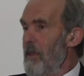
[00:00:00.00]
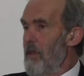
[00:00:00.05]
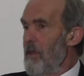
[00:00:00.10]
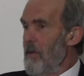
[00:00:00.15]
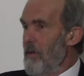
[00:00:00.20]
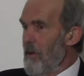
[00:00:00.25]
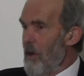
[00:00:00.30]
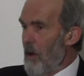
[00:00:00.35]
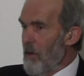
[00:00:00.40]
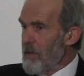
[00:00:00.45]

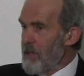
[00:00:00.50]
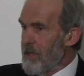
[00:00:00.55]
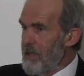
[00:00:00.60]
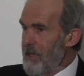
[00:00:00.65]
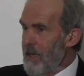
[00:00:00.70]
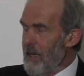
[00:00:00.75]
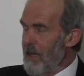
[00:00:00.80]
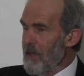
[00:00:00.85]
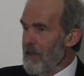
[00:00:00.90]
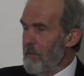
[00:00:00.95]
you know,
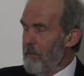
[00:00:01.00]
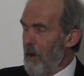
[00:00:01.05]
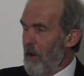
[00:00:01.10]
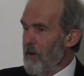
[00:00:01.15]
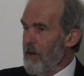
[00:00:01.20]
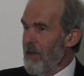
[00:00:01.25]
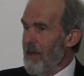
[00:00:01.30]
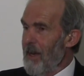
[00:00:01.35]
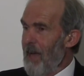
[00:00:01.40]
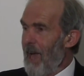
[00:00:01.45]
seeing the
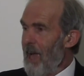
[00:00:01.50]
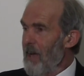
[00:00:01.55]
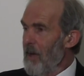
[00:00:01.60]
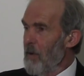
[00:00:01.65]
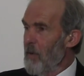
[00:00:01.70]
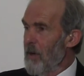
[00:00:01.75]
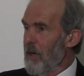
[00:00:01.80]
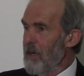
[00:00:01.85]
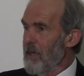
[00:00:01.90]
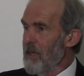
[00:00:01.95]
body in
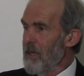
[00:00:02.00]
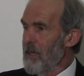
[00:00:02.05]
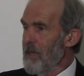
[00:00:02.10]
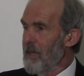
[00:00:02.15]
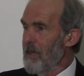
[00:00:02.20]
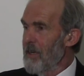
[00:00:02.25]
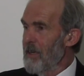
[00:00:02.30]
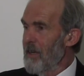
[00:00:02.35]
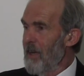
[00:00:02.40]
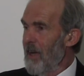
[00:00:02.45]
anguish
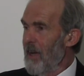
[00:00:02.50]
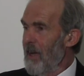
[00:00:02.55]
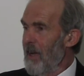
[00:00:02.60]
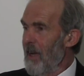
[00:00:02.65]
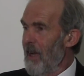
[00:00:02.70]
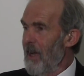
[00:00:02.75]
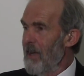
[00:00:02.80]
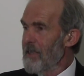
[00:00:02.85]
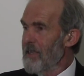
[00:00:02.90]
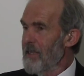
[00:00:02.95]

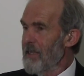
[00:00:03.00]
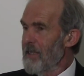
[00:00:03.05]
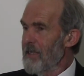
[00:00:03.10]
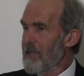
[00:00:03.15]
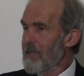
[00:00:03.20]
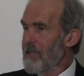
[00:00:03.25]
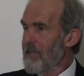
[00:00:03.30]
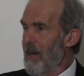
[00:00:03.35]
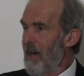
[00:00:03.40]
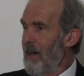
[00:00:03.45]
as
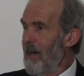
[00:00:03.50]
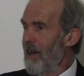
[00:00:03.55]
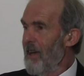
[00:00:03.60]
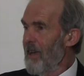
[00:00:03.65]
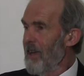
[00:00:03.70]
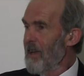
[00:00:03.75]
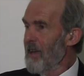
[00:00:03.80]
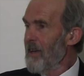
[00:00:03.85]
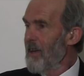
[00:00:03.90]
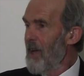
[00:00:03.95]
it's
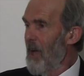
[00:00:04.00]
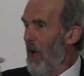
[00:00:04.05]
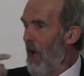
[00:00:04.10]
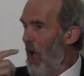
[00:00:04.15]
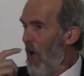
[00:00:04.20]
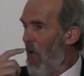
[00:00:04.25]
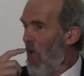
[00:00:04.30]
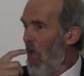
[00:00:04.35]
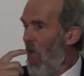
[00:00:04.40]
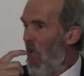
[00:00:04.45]
dying,
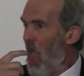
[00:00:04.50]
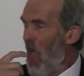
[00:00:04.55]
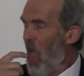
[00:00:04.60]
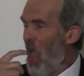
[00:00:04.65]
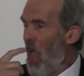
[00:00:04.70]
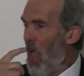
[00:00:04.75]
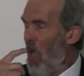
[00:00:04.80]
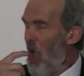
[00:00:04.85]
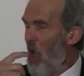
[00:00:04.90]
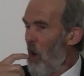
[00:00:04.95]

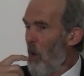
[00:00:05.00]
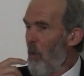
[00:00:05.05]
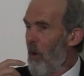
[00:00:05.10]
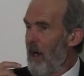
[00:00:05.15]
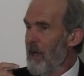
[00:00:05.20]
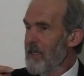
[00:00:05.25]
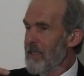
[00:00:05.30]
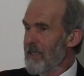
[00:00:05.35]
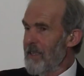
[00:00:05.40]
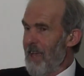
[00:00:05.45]

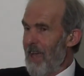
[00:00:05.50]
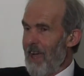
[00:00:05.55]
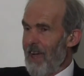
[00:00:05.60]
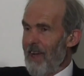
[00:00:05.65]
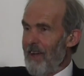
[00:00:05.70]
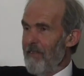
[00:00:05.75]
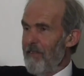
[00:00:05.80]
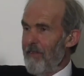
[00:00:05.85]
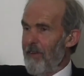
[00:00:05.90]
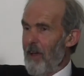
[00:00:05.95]
whereas
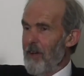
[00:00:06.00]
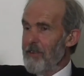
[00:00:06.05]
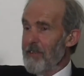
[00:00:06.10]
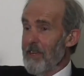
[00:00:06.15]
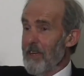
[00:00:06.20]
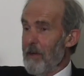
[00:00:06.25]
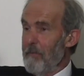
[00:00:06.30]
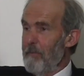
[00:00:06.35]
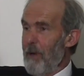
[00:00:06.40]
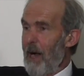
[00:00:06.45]
they're
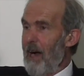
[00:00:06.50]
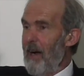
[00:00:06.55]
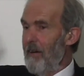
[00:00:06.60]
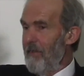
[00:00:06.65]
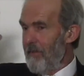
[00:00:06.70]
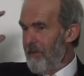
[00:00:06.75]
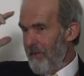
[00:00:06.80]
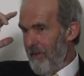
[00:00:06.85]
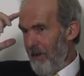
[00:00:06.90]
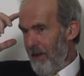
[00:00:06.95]
floating
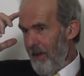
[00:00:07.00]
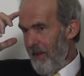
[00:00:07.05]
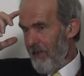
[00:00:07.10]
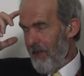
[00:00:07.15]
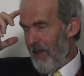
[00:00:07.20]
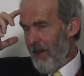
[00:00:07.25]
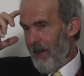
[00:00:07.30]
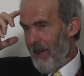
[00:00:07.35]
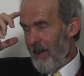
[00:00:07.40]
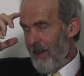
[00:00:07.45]
above and
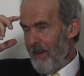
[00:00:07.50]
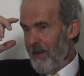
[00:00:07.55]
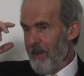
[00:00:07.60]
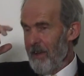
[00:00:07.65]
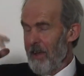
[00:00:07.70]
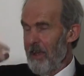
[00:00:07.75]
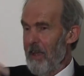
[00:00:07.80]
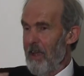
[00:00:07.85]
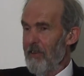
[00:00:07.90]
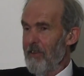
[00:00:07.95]
they're
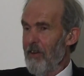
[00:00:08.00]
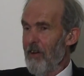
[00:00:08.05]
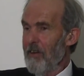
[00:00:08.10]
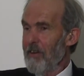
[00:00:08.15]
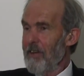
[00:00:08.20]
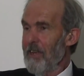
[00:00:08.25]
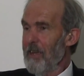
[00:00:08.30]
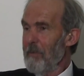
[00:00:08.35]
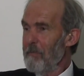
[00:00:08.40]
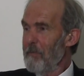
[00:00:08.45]

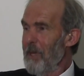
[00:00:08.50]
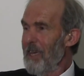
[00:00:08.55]
totally at